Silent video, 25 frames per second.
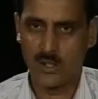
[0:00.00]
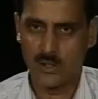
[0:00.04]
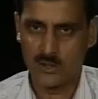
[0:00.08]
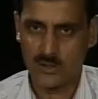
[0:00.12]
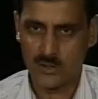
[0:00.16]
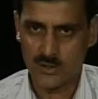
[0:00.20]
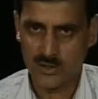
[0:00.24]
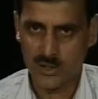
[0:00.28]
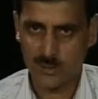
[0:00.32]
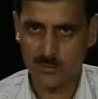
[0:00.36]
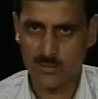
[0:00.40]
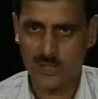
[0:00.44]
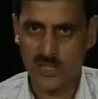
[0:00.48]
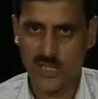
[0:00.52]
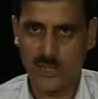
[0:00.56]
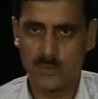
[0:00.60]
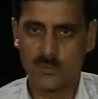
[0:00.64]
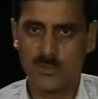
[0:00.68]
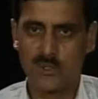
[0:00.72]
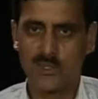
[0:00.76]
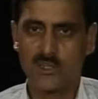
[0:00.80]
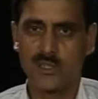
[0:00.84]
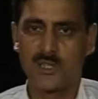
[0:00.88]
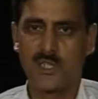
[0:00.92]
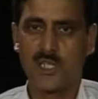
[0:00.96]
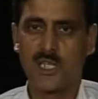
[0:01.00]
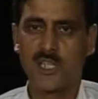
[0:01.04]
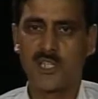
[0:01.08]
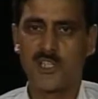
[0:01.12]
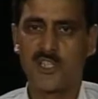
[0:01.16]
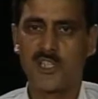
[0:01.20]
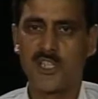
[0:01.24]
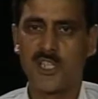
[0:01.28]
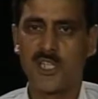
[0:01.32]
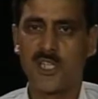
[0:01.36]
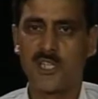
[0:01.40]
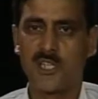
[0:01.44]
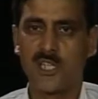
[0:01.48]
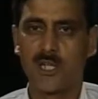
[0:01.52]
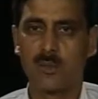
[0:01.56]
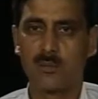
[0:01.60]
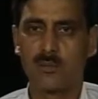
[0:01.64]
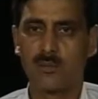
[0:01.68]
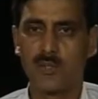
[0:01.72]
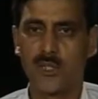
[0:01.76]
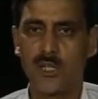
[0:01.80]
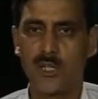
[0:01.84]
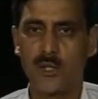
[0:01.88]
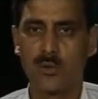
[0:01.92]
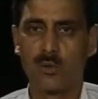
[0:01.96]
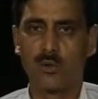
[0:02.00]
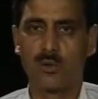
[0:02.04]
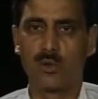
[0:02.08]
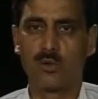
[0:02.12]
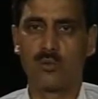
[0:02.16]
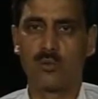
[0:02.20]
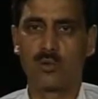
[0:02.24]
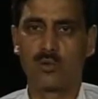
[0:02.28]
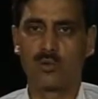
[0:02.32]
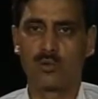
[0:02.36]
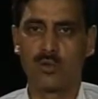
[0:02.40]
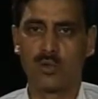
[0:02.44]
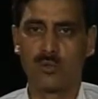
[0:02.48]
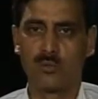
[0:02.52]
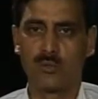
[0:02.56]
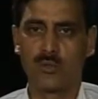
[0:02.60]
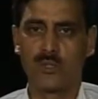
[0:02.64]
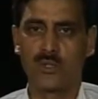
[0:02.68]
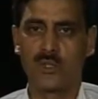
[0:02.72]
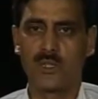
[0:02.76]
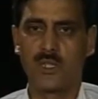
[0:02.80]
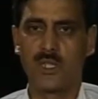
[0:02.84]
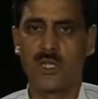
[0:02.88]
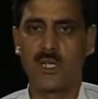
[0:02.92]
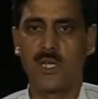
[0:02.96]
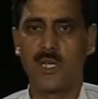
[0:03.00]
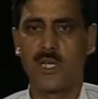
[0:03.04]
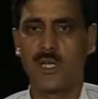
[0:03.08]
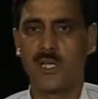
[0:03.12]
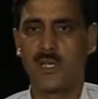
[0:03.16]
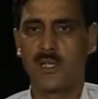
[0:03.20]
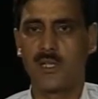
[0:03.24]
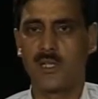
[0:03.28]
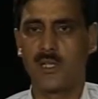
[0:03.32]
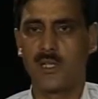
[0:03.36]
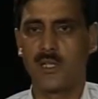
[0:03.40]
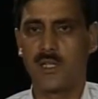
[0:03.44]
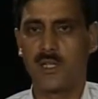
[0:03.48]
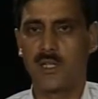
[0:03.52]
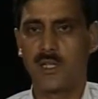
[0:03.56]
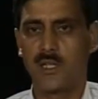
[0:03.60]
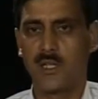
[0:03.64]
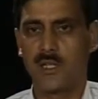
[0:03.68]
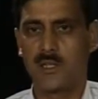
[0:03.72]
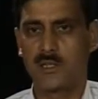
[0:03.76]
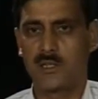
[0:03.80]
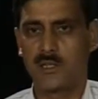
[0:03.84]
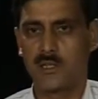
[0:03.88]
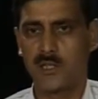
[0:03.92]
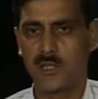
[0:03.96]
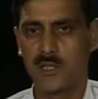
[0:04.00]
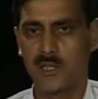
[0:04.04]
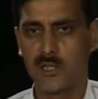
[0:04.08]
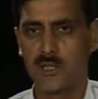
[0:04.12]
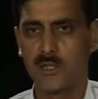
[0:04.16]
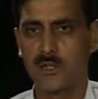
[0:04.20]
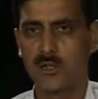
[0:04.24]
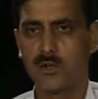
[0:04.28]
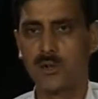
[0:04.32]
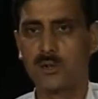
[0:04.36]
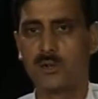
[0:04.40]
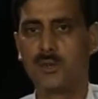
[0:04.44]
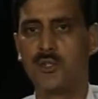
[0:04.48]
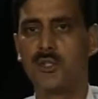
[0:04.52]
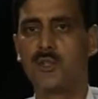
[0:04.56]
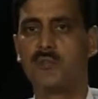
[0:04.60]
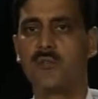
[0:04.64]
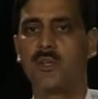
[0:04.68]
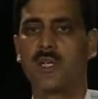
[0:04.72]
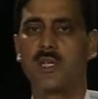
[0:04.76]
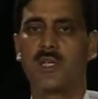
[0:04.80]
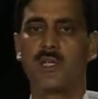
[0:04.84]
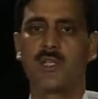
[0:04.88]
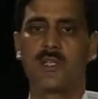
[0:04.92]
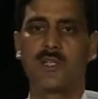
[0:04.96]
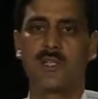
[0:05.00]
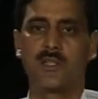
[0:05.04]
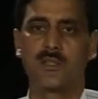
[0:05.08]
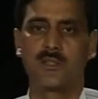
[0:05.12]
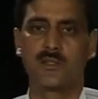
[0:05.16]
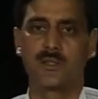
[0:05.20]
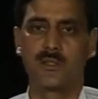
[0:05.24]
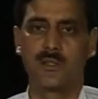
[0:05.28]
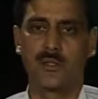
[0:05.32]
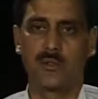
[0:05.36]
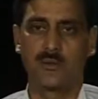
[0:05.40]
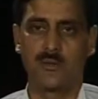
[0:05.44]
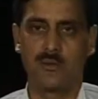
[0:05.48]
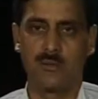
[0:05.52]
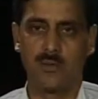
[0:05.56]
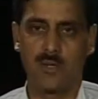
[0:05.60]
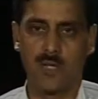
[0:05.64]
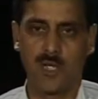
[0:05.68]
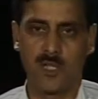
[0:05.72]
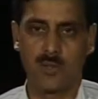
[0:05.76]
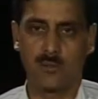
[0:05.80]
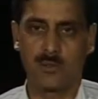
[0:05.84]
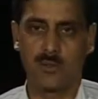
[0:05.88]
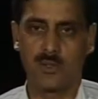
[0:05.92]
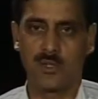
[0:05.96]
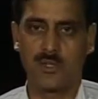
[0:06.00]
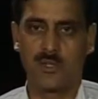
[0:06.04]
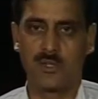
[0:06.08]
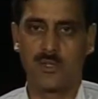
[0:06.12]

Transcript: Sometimes a chain of 3 chromosomes and a single univalent is formed